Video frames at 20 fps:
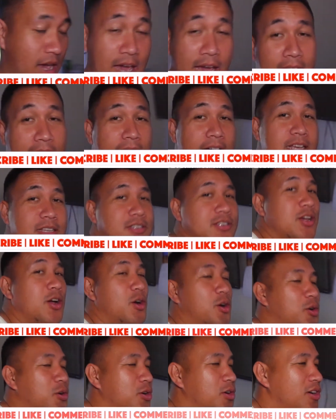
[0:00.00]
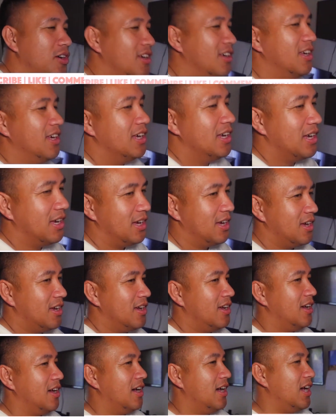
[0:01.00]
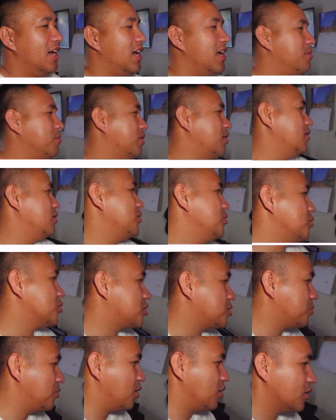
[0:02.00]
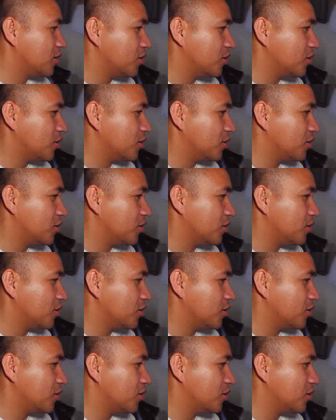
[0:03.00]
Hey guys, so I am gonna do a small